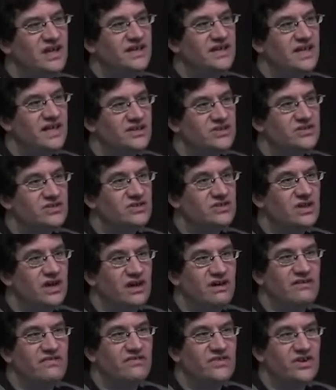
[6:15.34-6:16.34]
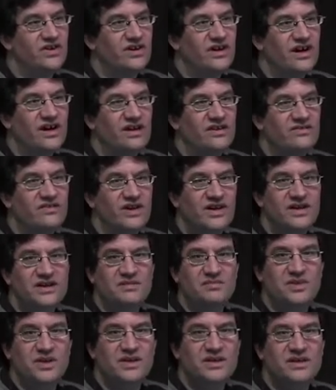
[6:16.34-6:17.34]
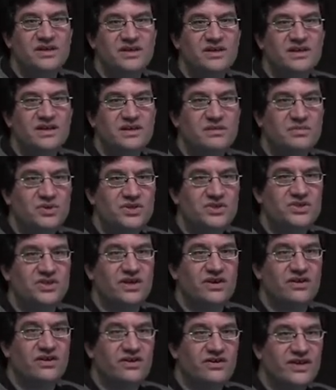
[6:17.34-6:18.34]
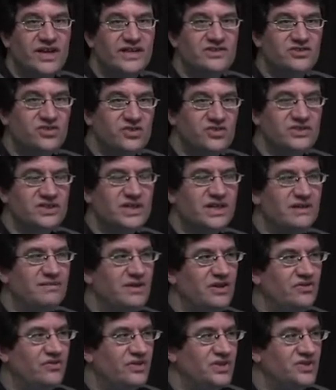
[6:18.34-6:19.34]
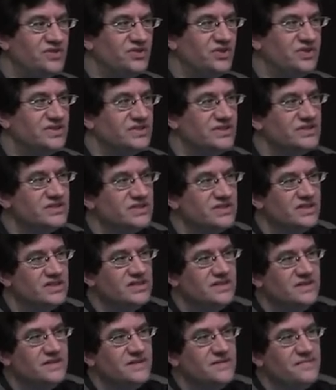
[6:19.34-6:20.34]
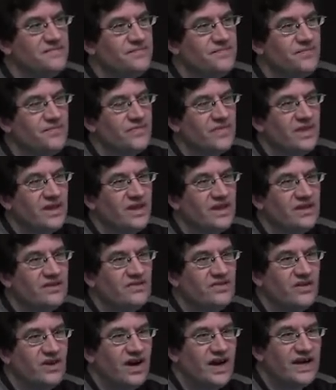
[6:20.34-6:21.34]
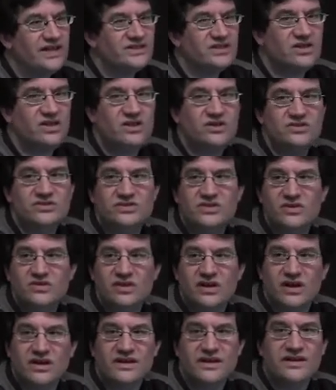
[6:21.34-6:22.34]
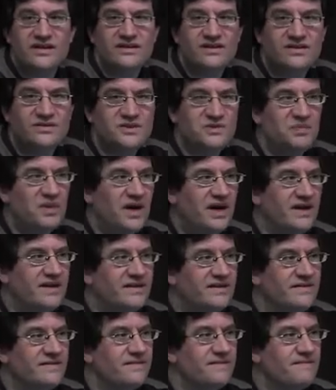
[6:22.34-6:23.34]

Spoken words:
yes or no. They're not ready to be pushed there. Okay, so those are going to be the choices. Eyes closed, no narking, no spying.